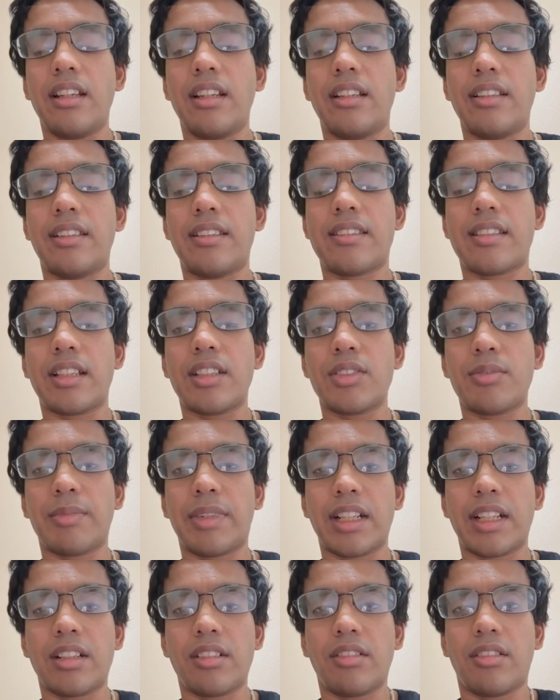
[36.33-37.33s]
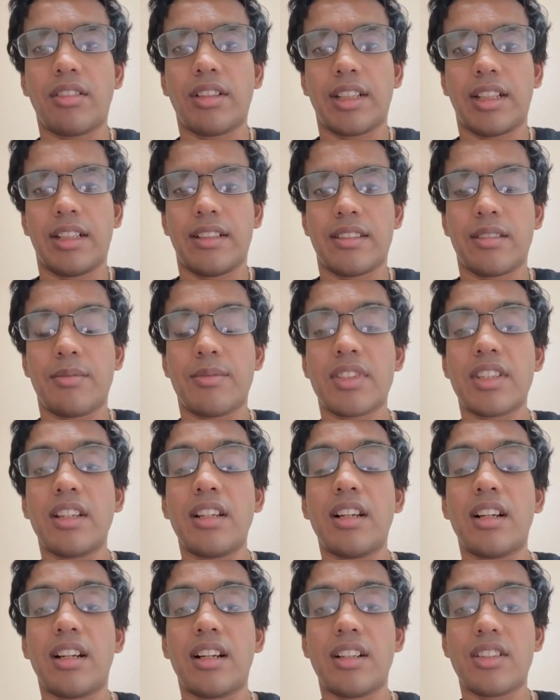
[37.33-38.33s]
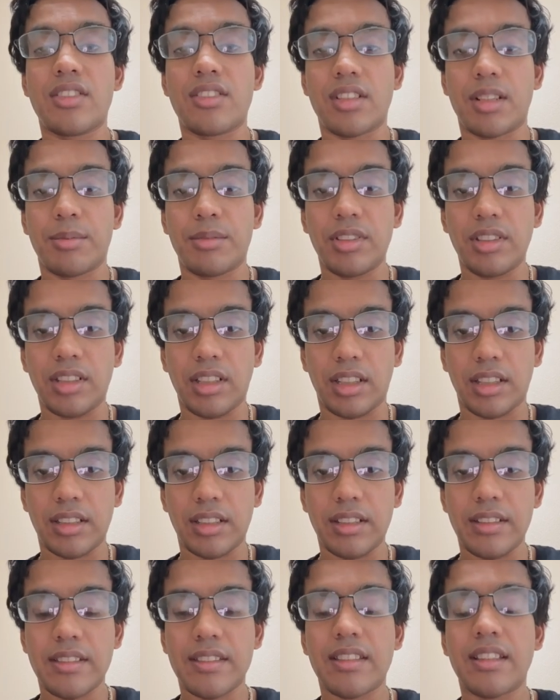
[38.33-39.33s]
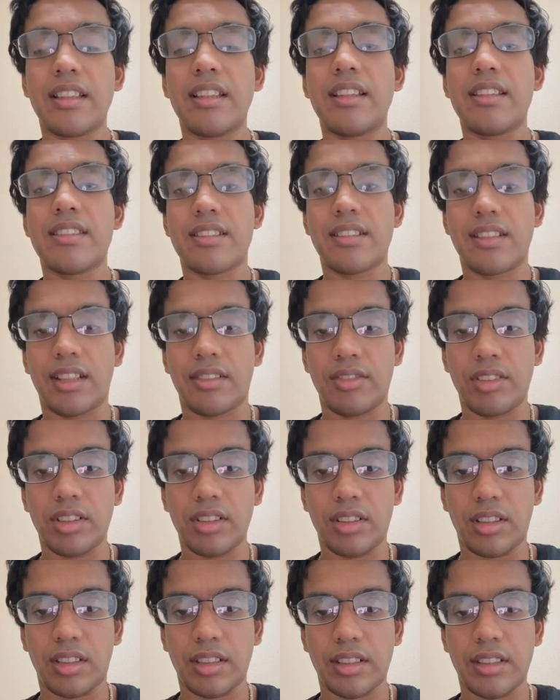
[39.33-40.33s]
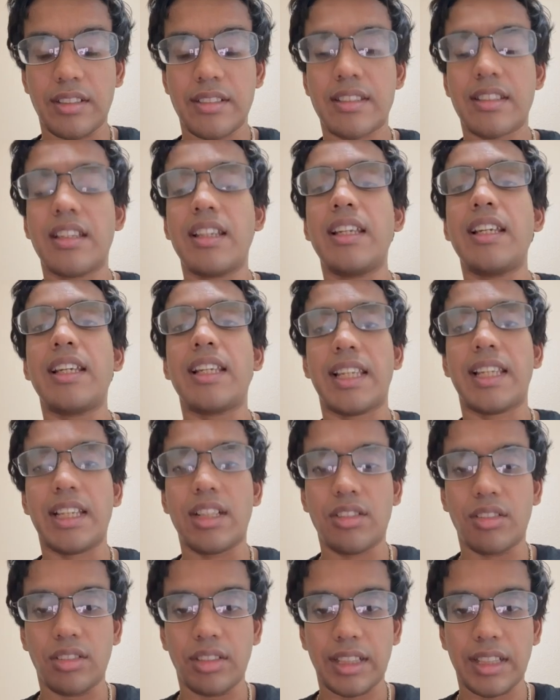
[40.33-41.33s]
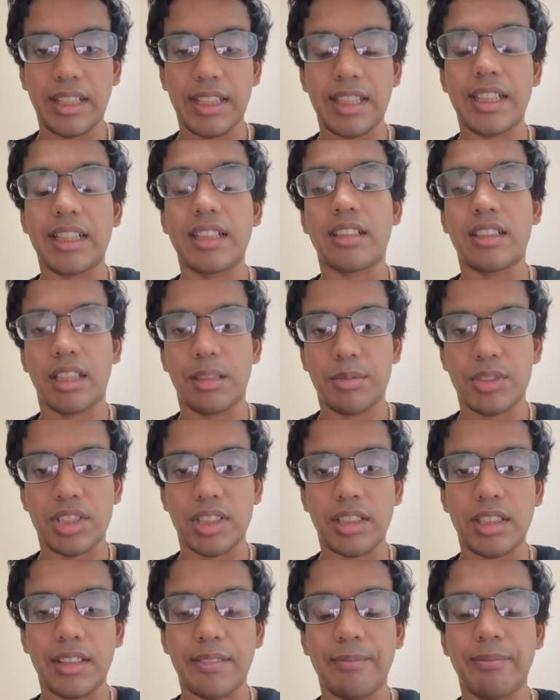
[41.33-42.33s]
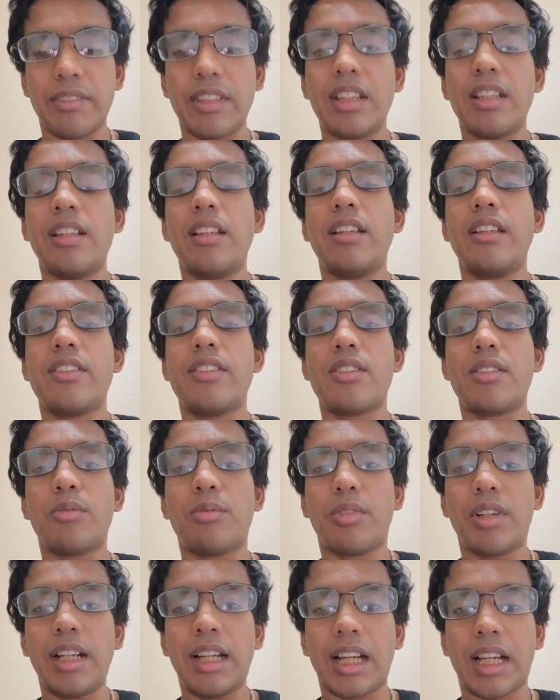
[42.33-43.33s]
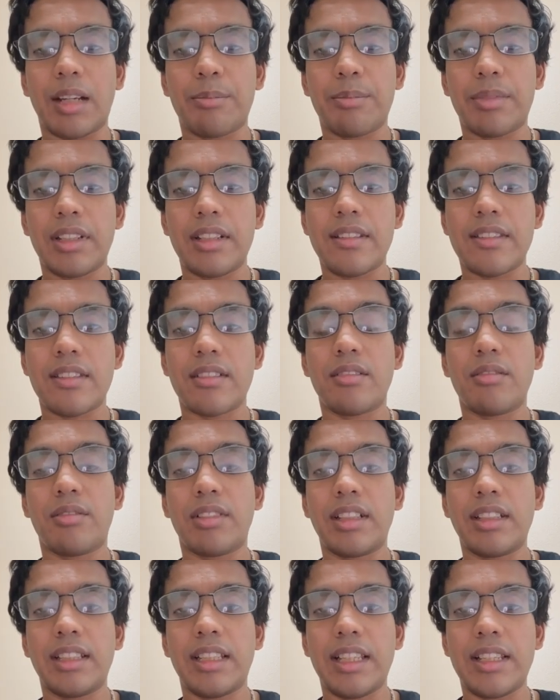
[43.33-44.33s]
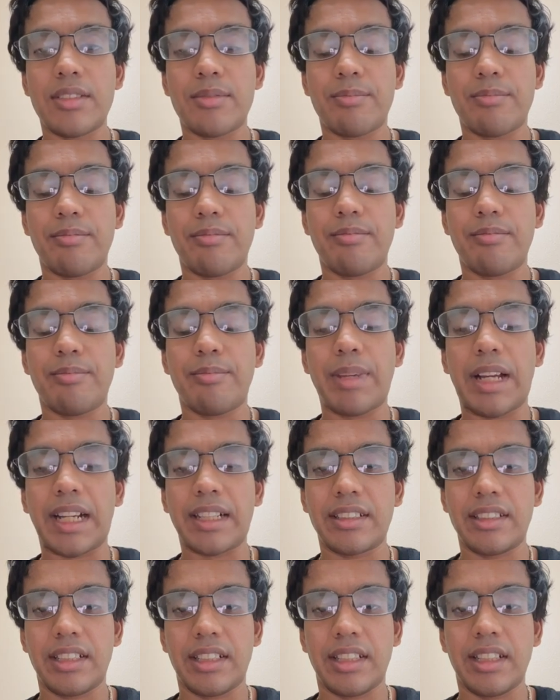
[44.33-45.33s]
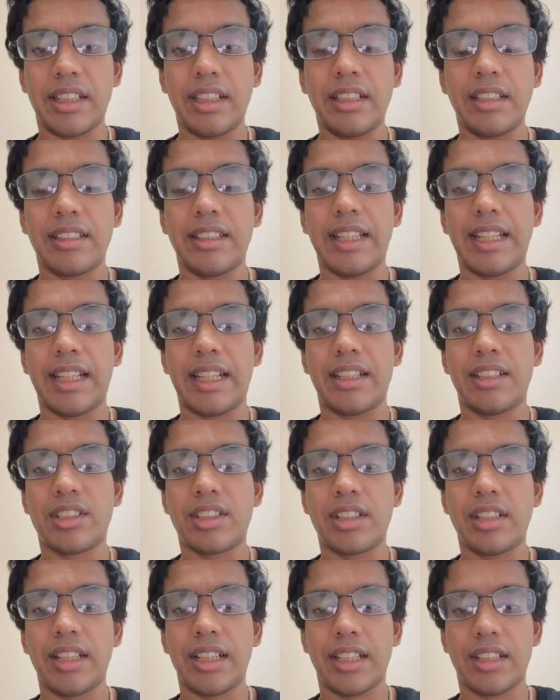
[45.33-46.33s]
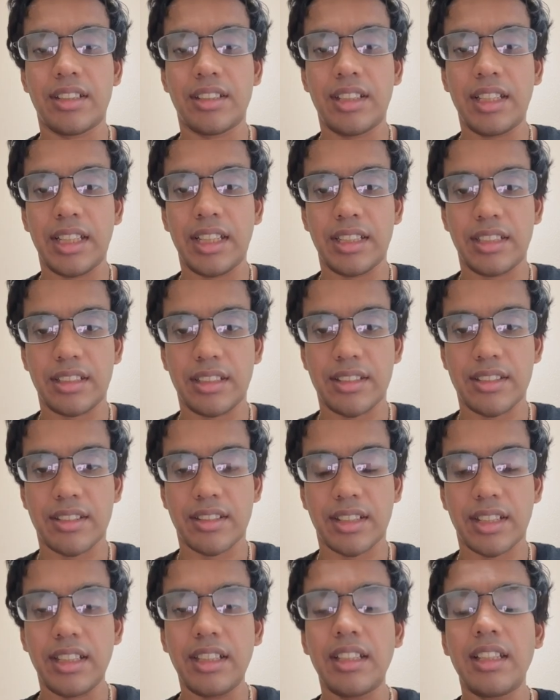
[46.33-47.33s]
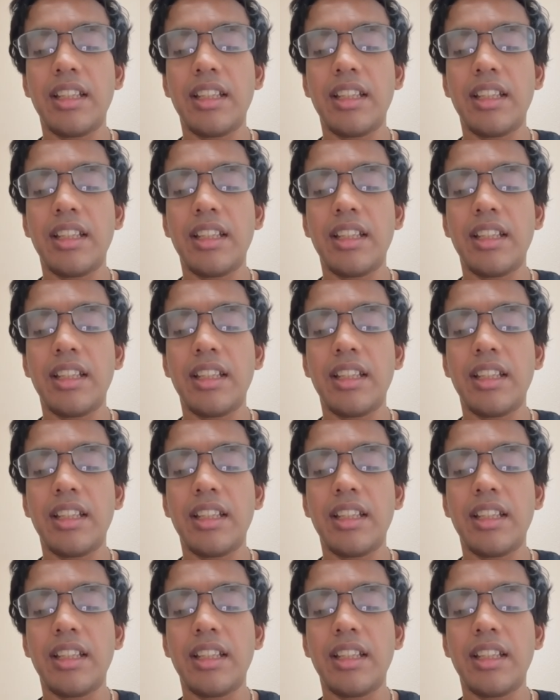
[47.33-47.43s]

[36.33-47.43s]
Such microorganisms are Streptococcus, Staphylococcus, E. coli, and Klebsiella. So what happens when these bacteria, they enter into the intestine